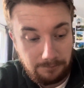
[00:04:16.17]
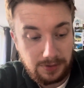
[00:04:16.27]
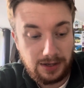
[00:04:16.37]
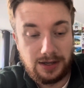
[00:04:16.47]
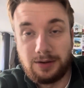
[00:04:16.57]

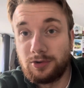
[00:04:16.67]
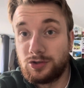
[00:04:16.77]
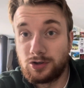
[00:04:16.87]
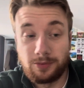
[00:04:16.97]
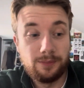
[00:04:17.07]
and I'm going to
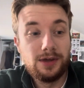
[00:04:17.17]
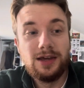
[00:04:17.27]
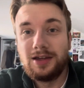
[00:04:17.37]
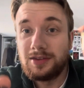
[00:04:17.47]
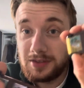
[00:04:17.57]
drop them,
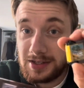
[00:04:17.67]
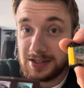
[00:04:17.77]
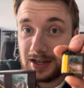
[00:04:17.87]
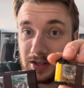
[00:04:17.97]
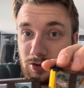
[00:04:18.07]
these
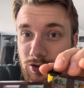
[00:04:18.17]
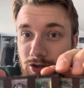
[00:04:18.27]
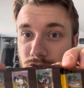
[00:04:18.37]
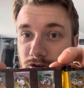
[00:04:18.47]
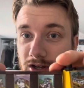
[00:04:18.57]
are the other
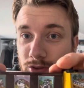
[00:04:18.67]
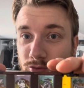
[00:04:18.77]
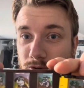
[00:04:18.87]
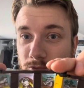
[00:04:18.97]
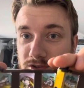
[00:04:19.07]
Creator
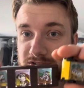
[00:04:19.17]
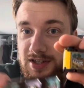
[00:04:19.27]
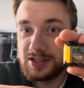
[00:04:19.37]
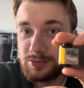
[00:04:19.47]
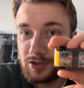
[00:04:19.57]
3-in-1
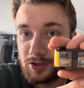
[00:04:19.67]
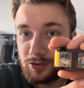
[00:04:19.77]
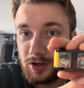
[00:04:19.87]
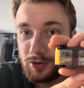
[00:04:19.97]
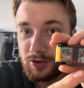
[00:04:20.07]
sets. So we've got the
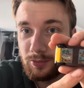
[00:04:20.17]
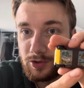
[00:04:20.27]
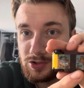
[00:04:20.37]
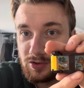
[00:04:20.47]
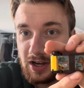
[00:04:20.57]
Creator
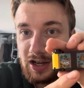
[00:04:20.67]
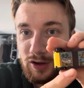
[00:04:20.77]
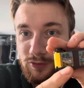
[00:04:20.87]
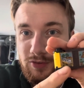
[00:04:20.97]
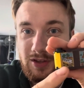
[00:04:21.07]
3-in-1
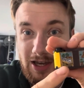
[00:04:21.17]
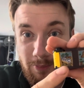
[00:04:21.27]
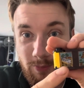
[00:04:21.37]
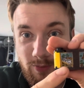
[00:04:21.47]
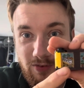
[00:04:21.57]
giraffe, the
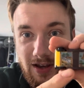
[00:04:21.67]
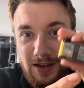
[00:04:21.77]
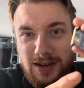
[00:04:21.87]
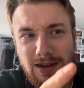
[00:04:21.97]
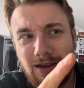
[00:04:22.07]
camper
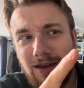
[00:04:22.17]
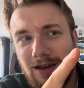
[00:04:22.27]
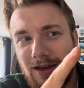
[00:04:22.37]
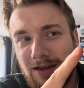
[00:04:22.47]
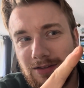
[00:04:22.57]
van.
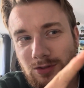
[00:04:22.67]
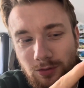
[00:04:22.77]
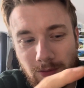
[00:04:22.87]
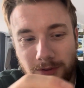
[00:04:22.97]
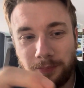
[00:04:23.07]
I don't
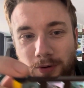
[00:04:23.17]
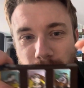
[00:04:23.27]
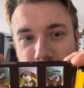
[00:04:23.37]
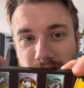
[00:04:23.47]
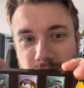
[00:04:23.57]
remember the
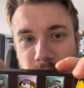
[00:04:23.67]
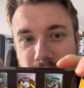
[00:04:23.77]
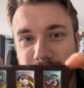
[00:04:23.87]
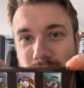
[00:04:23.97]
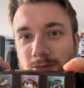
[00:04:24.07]
butterflies, but
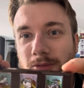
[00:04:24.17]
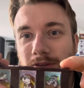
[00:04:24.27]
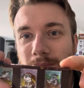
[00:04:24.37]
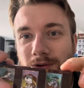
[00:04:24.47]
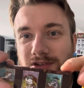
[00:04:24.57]
I do remember the
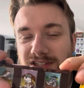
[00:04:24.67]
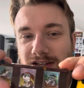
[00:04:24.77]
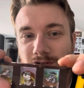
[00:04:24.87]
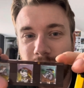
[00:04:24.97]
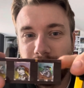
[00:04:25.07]

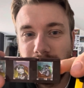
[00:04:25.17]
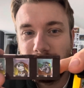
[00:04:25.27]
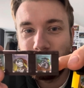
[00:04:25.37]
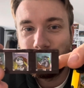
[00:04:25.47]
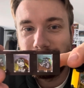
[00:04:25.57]
motorcycle being a
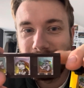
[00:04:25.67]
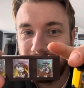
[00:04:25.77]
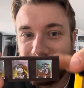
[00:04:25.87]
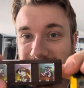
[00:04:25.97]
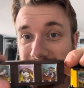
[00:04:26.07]
little one, and
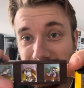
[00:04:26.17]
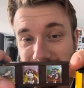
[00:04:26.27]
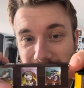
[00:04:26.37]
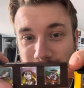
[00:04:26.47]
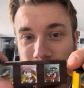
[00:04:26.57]
it is the
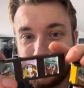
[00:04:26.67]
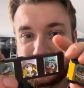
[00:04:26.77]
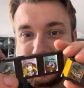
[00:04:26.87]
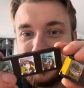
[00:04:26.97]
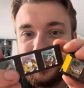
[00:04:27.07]
exact
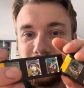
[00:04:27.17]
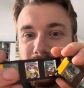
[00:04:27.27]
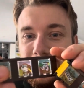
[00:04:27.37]
motorcycle.